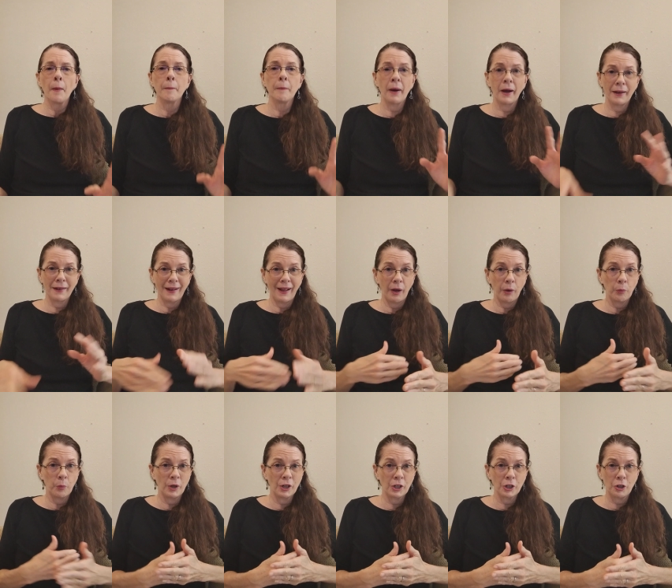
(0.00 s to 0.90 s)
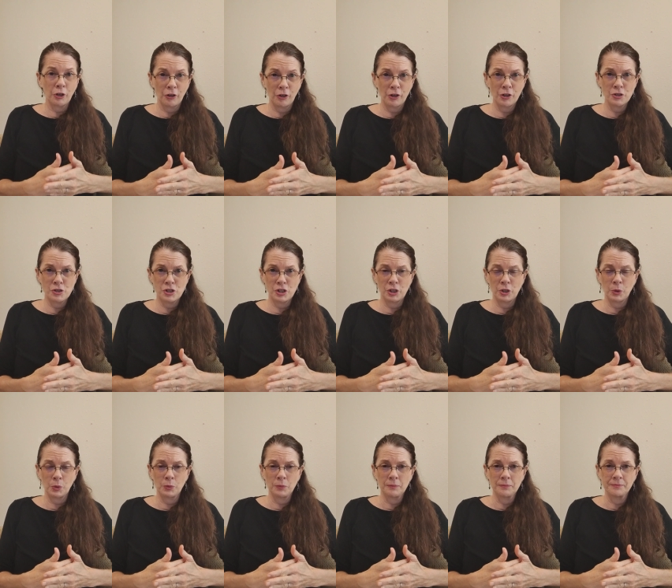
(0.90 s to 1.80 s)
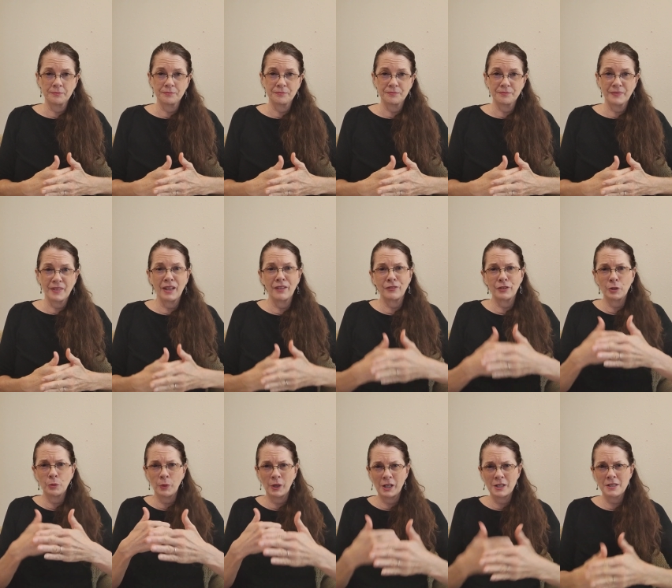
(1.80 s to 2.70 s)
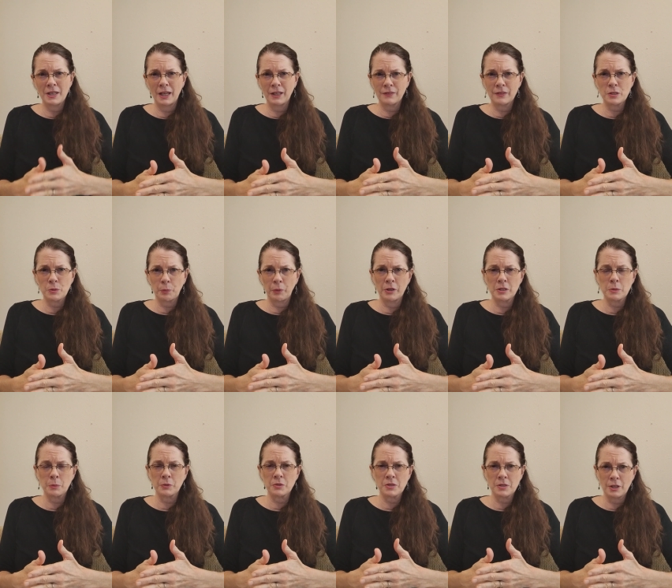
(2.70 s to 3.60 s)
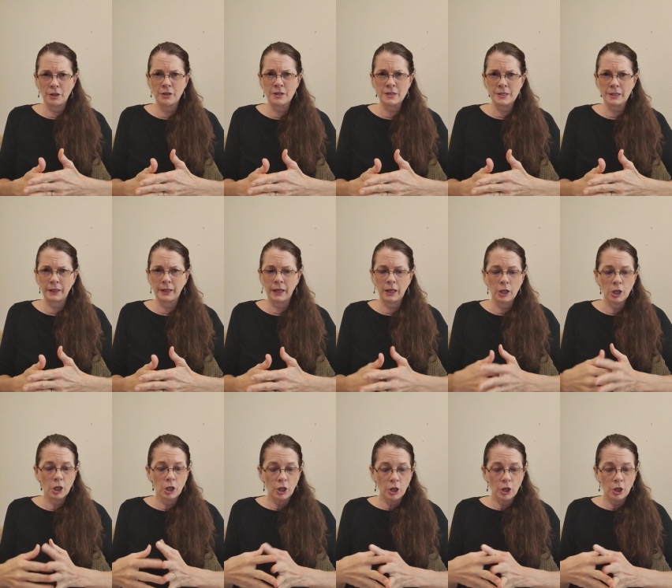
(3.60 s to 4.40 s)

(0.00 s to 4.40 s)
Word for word: But I want to encourage you, if you want to take this principle seriously,